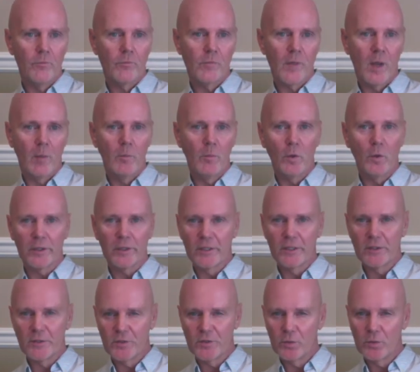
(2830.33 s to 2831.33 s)
I'm not going
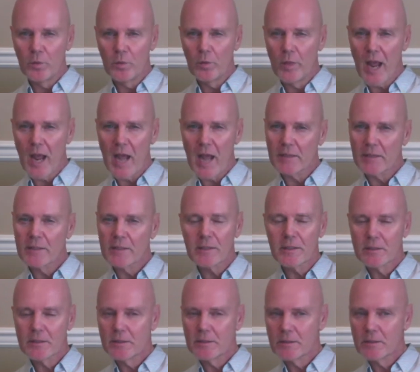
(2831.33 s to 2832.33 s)
to do that
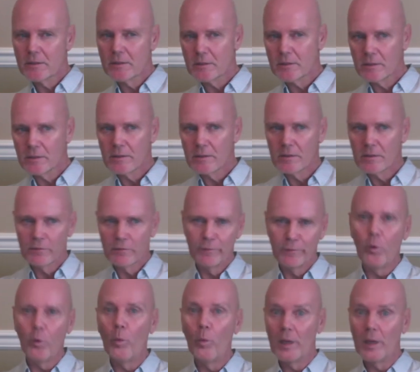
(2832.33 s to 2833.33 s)

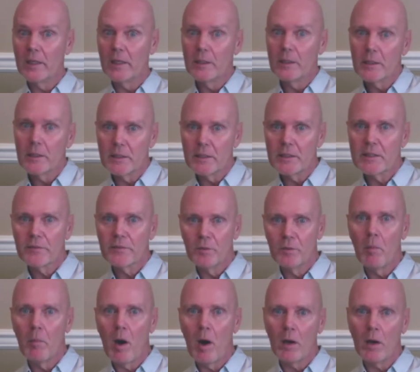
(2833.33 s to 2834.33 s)
formally, at least for
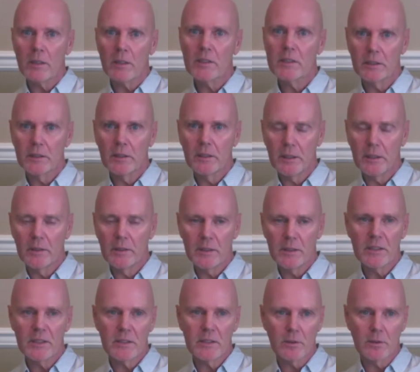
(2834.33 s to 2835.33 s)
marks in
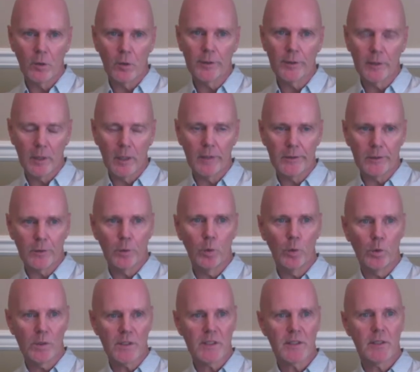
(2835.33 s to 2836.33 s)
this online
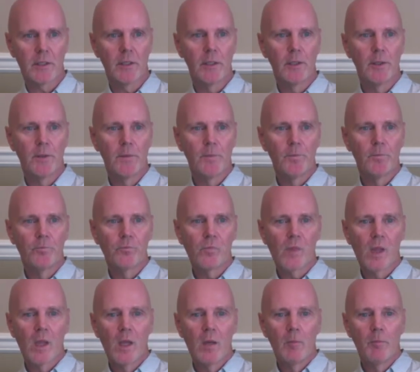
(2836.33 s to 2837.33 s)
course.
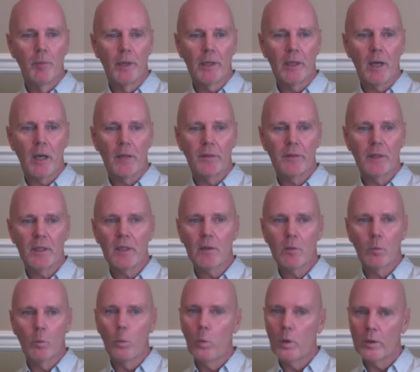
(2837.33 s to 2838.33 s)
But I think
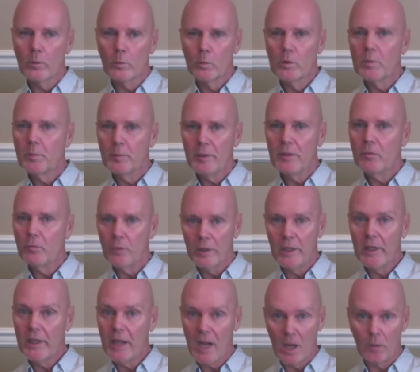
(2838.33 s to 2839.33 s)
what would be
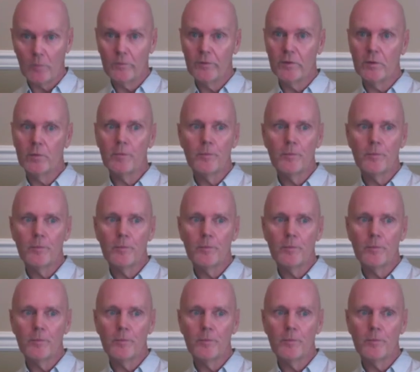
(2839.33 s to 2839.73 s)
really helpful